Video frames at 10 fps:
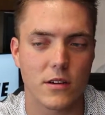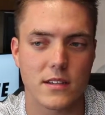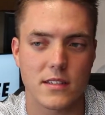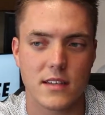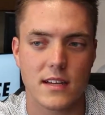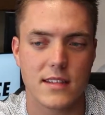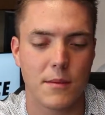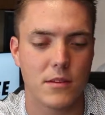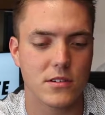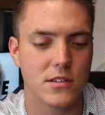It decides how
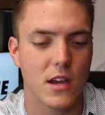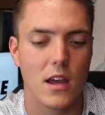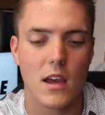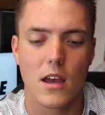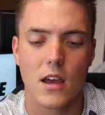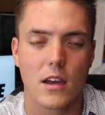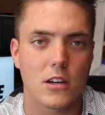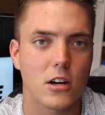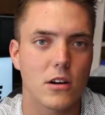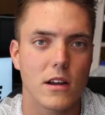much
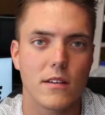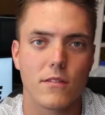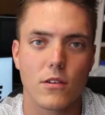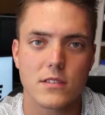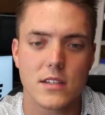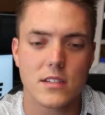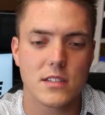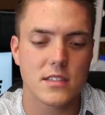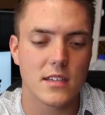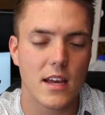current and voltage
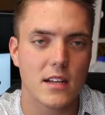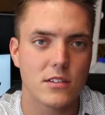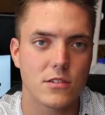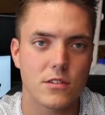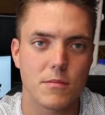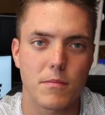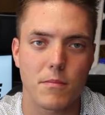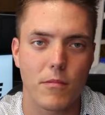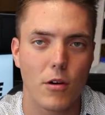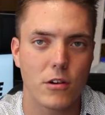to send to the
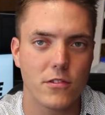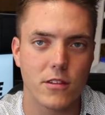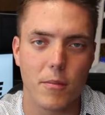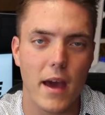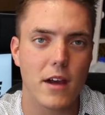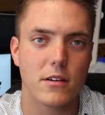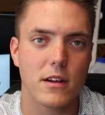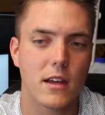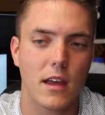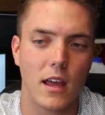motor from the
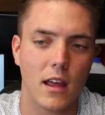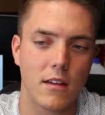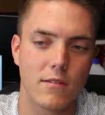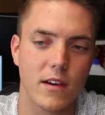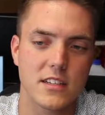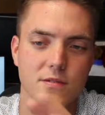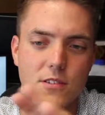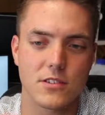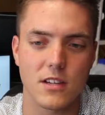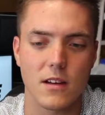battery and vice
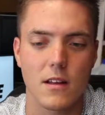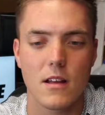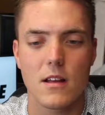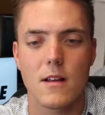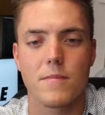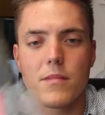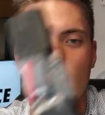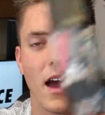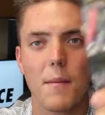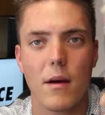versa.
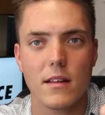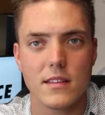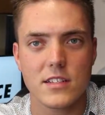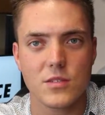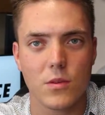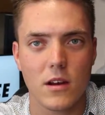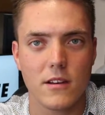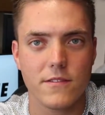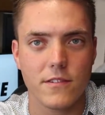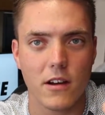I bought this
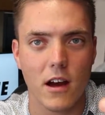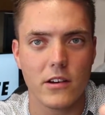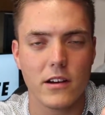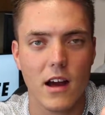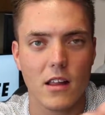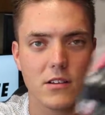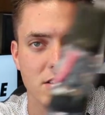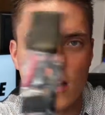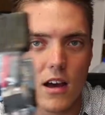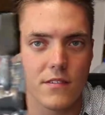one for
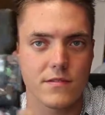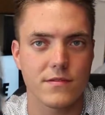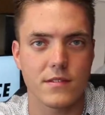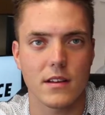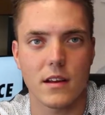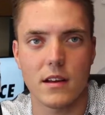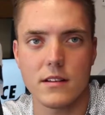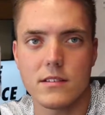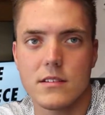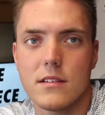$100 off
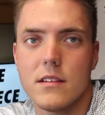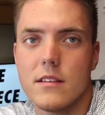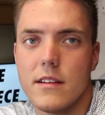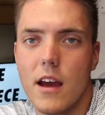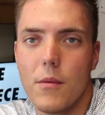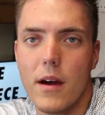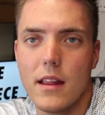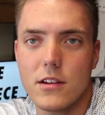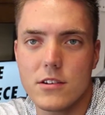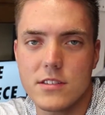
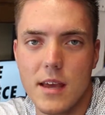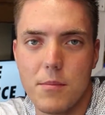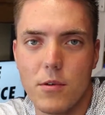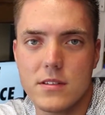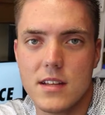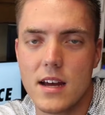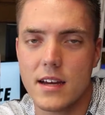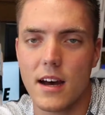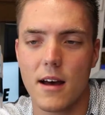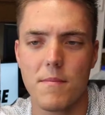
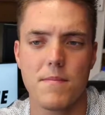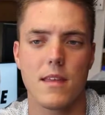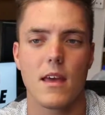DIYelectricskateboards.com.